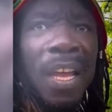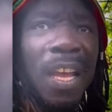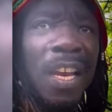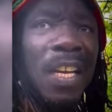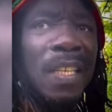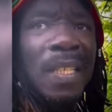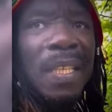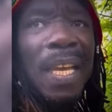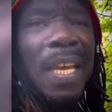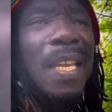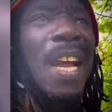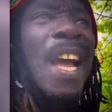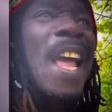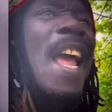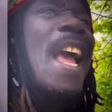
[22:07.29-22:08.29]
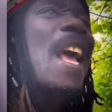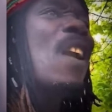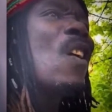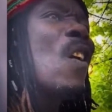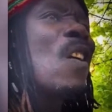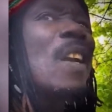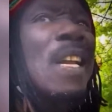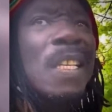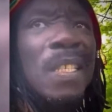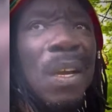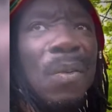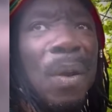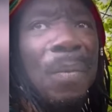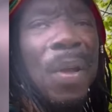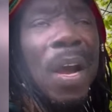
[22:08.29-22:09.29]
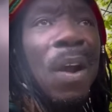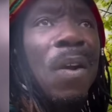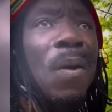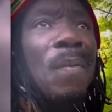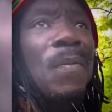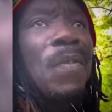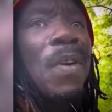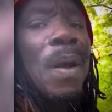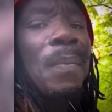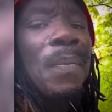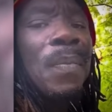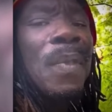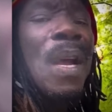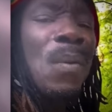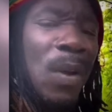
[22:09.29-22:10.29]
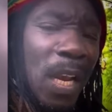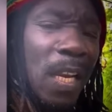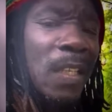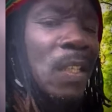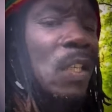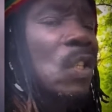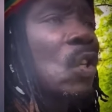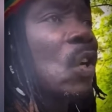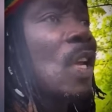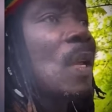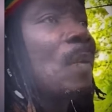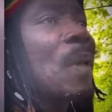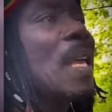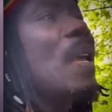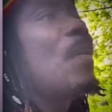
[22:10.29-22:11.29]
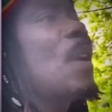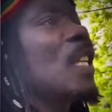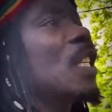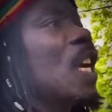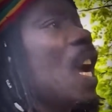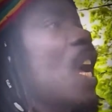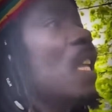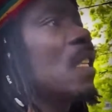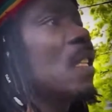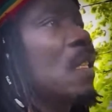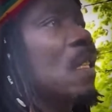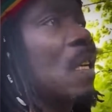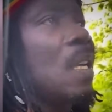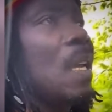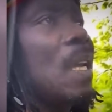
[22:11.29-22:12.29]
And I say, that around this is where I come from. Then we listen to him, give him a chance.